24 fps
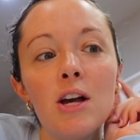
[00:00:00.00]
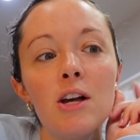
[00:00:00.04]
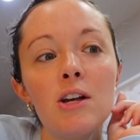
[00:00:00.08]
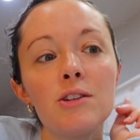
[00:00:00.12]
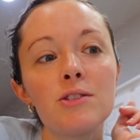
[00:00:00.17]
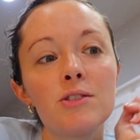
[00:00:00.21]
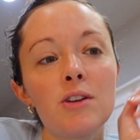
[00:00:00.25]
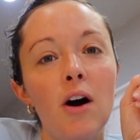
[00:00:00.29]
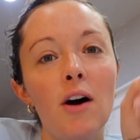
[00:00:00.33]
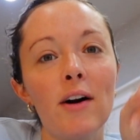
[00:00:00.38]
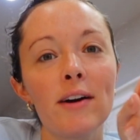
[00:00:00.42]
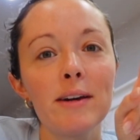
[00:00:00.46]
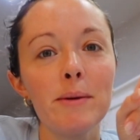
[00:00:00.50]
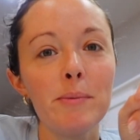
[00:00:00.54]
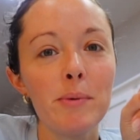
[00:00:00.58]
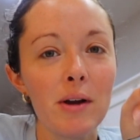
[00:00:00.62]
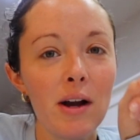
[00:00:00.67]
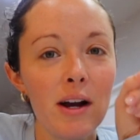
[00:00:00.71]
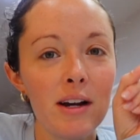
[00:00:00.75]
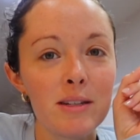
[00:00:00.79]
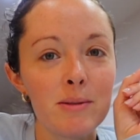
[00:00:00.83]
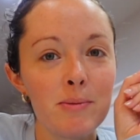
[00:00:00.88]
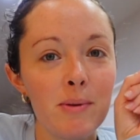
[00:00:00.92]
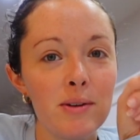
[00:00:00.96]
So I'll keep you
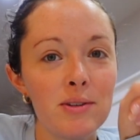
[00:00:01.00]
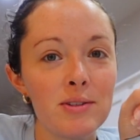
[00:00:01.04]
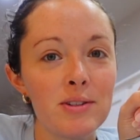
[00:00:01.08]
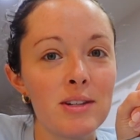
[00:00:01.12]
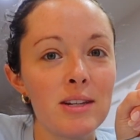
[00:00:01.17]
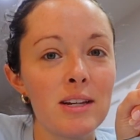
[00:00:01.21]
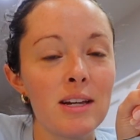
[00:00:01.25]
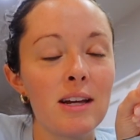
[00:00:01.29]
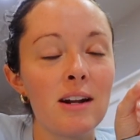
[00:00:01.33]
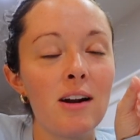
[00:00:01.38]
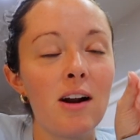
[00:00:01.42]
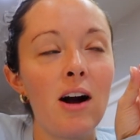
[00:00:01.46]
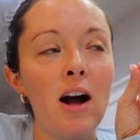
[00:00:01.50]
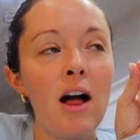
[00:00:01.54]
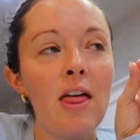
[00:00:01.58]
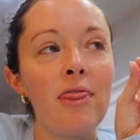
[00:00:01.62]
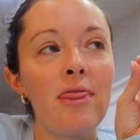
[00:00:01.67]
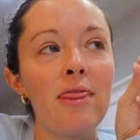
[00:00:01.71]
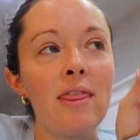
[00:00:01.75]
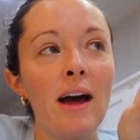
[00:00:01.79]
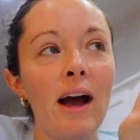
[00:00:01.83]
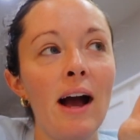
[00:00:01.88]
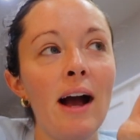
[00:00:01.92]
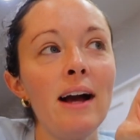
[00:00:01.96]
guys posted
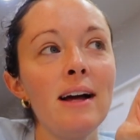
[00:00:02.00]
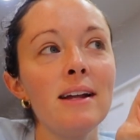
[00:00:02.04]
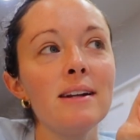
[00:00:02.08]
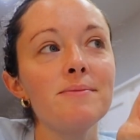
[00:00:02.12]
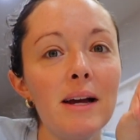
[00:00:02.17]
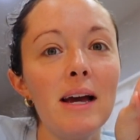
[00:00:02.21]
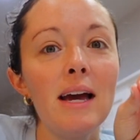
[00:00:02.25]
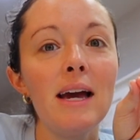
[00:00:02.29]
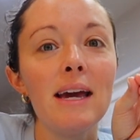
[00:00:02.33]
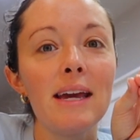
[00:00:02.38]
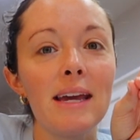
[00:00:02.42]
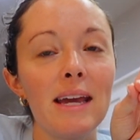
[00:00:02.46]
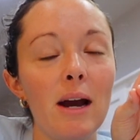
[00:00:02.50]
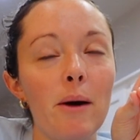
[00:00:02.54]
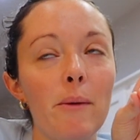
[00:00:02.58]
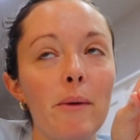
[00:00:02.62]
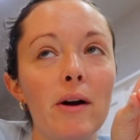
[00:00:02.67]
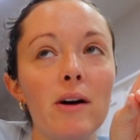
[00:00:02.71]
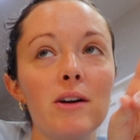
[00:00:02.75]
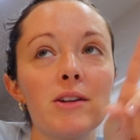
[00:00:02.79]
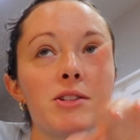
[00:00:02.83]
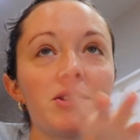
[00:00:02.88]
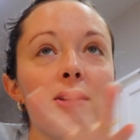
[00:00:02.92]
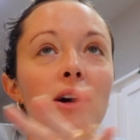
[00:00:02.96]
on that. Yeah, we
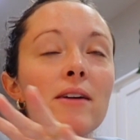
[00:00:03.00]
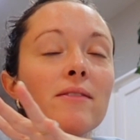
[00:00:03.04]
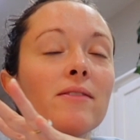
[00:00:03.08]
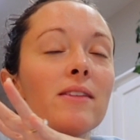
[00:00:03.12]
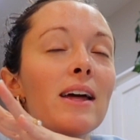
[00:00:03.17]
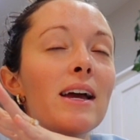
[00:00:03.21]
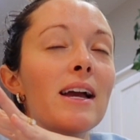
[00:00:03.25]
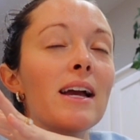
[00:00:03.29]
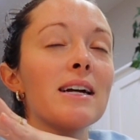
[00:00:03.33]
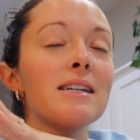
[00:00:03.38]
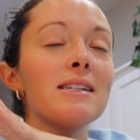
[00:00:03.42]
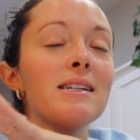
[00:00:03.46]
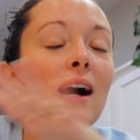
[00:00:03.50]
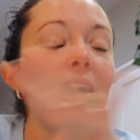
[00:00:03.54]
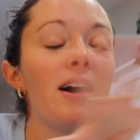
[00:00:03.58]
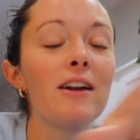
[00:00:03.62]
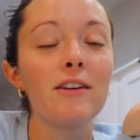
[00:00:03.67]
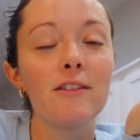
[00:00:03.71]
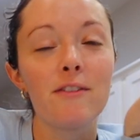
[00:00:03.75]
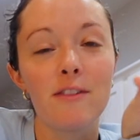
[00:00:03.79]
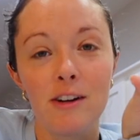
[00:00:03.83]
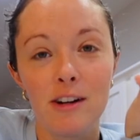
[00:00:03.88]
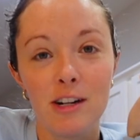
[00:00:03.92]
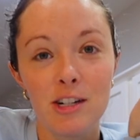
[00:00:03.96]
also have like a ton
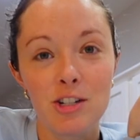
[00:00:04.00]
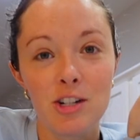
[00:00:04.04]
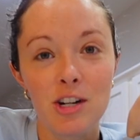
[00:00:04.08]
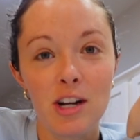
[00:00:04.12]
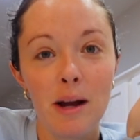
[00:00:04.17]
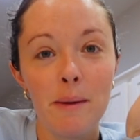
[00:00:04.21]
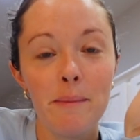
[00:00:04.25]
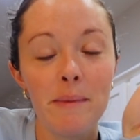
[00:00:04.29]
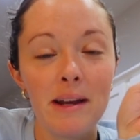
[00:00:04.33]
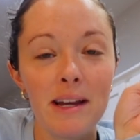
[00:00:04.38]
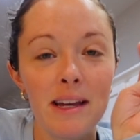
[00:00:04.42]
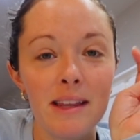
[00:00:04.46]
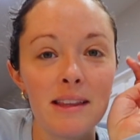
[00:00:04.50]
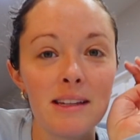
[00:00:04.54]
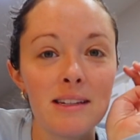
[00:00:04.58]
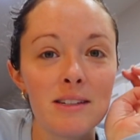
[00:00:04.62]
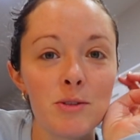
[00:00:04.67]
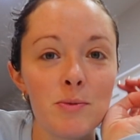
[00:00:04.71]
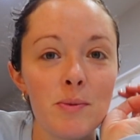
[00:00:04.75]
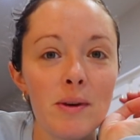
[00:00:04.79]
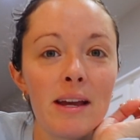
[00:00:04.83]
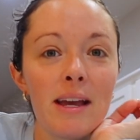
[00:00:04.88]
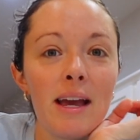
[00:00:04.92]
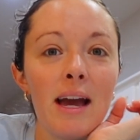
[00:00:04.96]
of furniture coming in
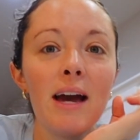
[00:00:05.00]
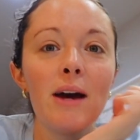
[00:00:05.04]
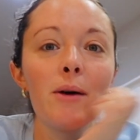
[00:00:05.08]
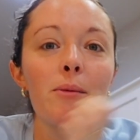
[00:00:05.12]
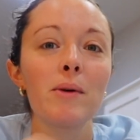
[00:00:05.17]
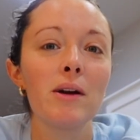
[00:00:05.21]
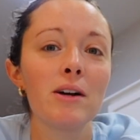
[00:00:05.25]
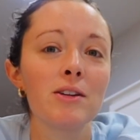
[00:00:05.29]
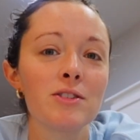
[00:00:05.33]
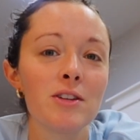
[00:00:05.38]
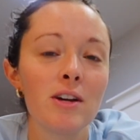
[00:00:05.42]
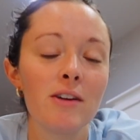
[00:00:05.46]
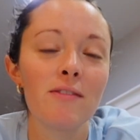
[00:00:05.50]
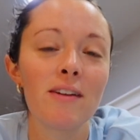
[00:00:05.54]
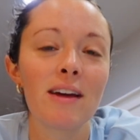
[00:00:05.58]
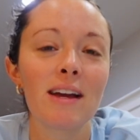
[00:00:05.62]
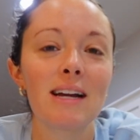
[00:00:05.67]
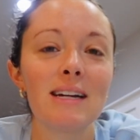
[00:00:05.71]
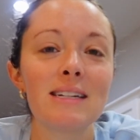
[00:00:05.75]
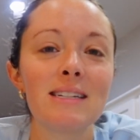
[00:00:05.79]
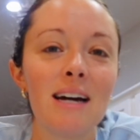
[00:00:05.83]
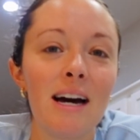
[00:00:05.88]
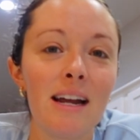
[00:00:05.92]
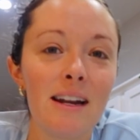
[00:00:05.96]
this weekend. We also have like
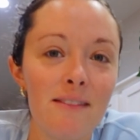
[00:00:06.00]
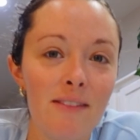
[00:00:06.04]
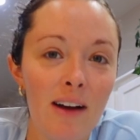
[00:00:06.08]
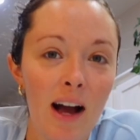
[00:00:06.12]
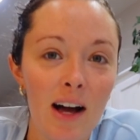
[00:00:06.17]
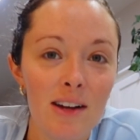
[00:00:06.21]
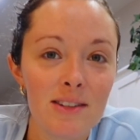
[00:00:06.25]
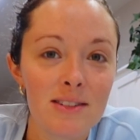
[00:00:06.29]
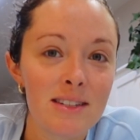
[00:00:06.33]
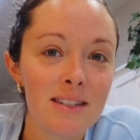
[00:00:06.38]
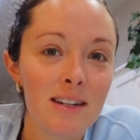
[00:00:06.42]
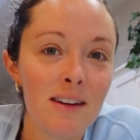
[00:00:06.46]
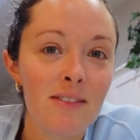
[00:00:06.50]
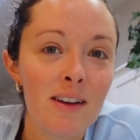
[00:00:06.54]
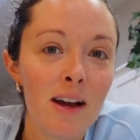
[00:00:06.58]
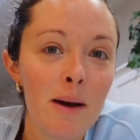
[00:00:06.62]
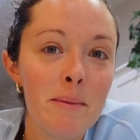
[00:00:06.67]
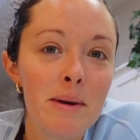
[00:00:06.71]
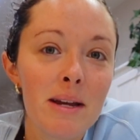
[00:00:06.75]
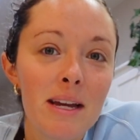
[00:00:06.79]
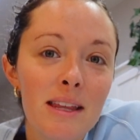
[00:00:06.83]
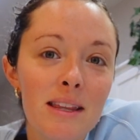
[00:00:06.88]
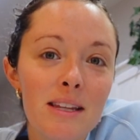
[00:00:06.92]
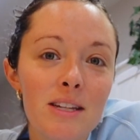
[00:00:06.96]
a ton of house stuff
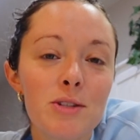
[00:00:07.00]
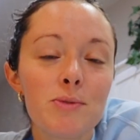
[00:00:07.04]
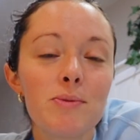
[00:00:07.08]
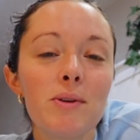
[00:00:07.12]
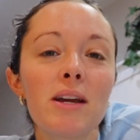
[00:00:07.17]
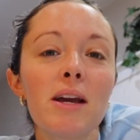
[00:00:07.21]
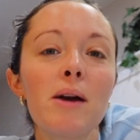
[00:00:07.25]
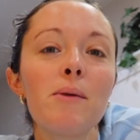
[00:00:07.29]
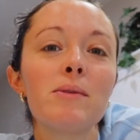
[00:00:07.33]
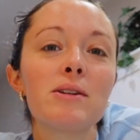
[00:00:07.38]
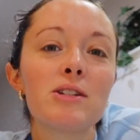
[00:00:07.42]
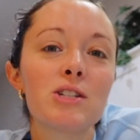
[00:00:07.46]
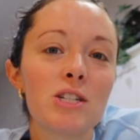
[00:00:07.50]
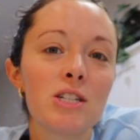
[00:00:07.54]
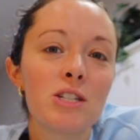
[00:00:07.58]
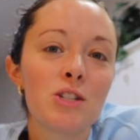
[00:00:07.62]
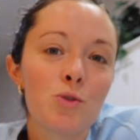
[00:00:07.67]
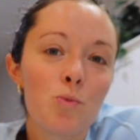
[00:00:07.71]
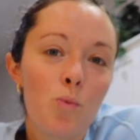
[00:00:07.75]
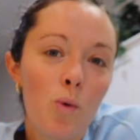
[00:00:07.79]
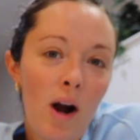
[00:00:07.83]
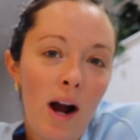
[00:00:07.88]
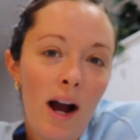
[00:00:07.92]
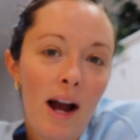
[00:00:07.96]
coming in this weekend, which
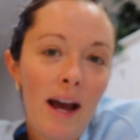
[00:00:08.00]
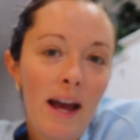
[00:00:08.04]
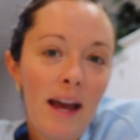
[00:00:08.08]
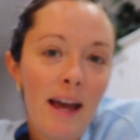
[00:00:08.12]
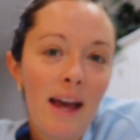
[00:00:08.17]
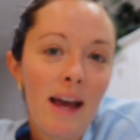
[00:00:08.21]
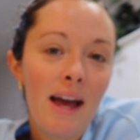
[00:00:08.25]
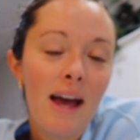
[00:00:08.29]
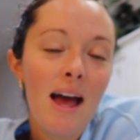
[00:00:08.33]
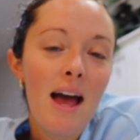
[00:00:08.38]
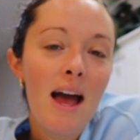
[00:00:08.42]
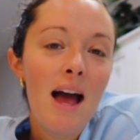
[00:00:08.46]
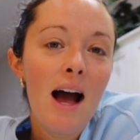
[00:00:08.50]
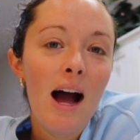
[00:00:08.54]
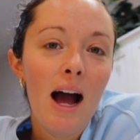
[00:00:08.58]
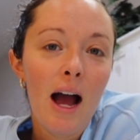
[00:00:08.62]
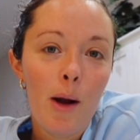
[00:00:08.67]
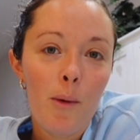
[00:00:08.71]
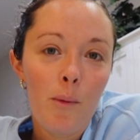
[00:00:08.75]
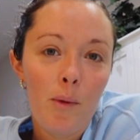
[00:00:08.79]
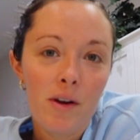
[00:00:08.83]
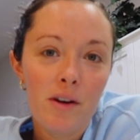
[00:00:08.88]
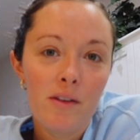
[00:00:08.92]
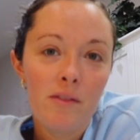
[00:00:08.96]
is why
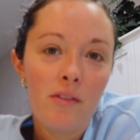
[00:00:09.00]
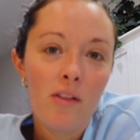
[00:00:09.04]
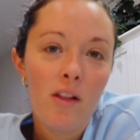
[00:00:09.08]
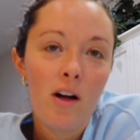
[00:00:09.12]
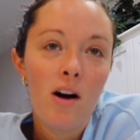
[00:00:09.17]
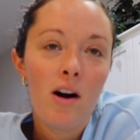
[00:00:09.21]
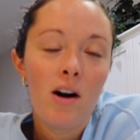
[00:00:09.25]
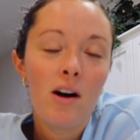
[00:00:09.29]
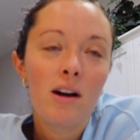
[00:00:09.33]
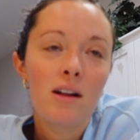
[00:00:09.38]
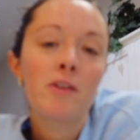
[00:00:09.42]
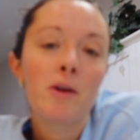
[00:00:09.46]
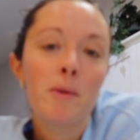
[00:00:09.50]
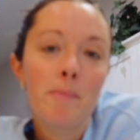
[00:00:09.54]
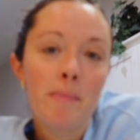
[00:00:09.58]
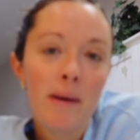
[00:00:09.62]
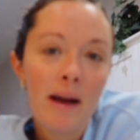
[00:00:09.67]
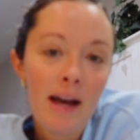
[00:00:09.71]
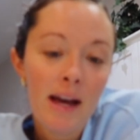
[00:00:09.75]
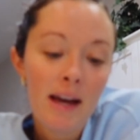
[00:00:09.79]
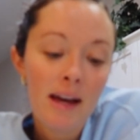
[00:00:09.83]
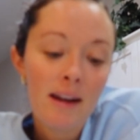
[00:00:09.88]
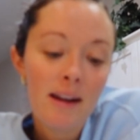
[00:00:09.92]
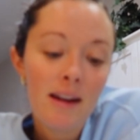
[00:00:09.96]
I want to vlog. Our
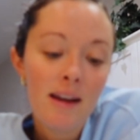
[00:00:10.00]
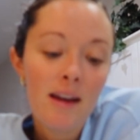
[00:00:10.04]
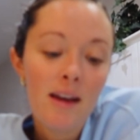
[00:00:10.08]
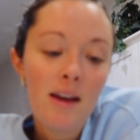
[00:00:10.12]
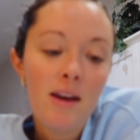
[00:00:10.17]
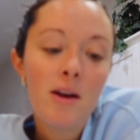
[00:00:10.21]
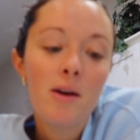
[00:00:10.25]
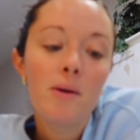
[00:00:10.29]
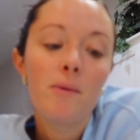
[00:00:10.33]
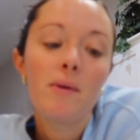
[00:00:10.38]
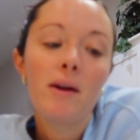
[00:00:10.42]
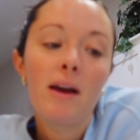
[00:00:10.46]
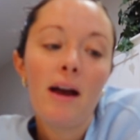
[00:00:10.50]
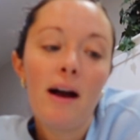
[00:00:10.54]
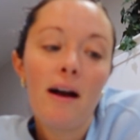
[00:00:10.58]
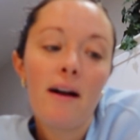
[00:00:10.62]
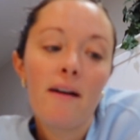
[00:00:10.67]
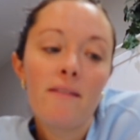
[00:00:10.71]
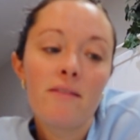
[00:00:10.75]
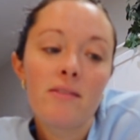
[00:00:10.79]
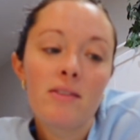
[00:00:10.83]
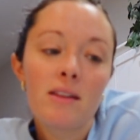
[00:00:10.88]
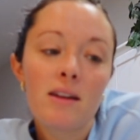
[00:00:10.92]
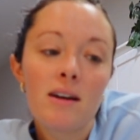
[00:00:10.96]
bed, we
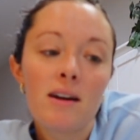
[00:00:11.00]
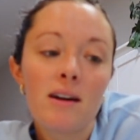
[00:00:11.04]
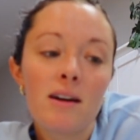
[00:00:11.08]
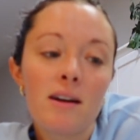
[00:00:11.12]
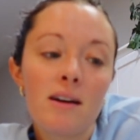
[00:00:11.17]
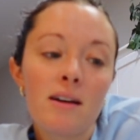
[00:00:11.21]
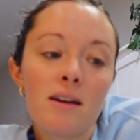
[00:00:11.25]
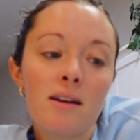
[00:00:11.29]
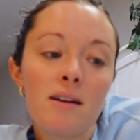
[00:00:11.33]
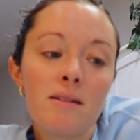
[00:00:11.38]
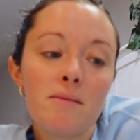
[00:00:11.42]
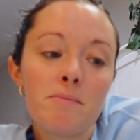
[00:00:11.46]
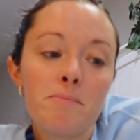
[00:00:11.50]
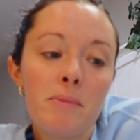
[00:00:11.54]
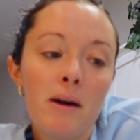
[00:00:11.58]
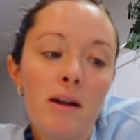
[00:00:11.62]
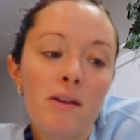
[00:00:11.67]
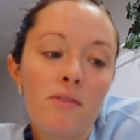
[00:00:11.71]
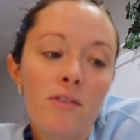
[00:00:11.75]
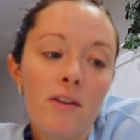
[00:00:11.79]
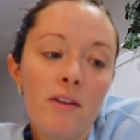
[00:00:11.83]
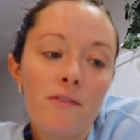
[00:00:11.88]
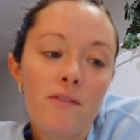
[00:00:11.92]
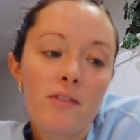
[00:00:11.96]
have the
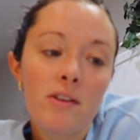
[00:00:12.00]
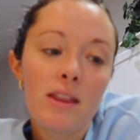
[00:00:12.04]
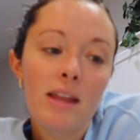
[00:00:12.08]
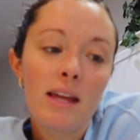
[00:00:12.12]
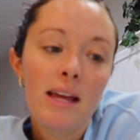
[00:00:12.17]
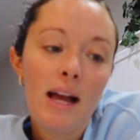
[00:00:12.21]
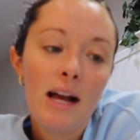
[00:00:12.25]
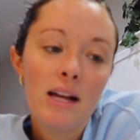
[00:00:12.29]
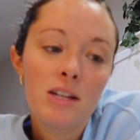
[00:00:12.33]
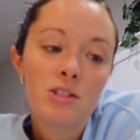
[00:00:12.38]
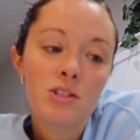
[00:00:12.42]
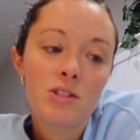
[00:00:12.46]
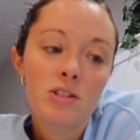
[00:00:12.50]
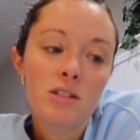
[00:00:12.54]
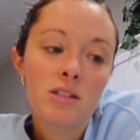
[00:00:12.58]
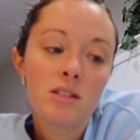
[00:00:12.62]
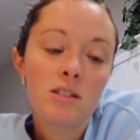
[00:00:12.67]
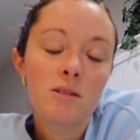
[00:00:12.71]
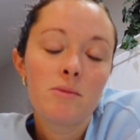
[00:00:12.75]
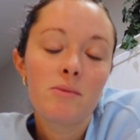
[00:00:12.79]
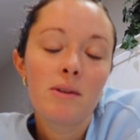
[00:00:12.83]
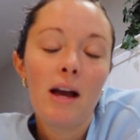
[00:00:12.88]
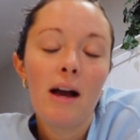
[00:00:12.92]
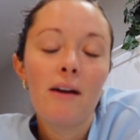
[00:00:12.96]
bed frame for the guest
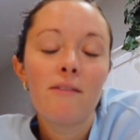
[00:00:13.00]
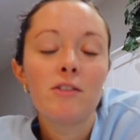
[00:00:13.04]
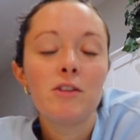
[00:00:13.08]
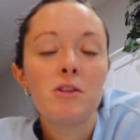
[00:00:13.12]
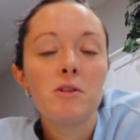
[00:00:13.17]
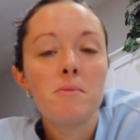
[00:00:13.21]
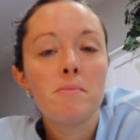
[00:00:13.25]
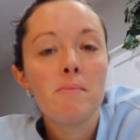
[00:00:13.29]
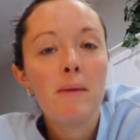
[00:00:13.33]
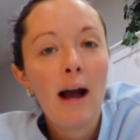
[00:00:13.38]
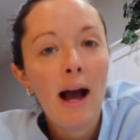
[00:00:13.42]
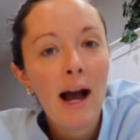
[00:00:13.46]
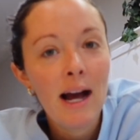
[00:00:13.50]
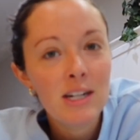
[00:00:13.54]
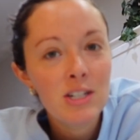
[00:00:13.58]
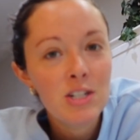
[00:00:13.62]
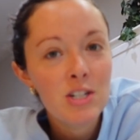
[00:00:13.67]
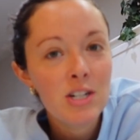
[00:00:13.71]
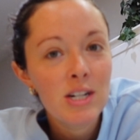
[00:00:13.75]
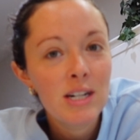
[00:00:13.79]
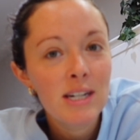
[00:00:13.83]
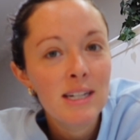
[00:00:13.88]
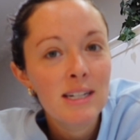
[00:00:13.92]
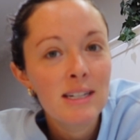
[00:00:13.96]
room, we have a new
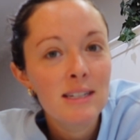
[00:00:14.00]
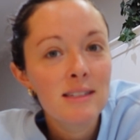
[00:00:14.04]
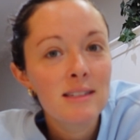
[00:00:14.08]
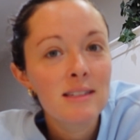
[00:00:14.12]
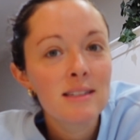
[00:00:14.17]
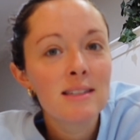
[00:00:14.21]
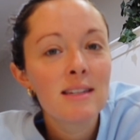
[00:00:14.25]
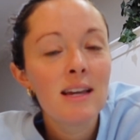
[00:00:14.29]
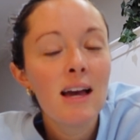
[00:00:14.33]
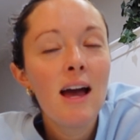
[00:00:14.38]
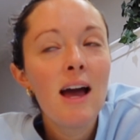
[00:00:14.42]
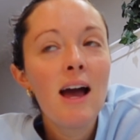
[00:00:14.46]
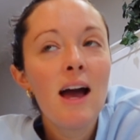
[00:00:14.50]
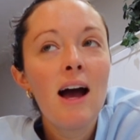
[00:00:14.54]
mattress.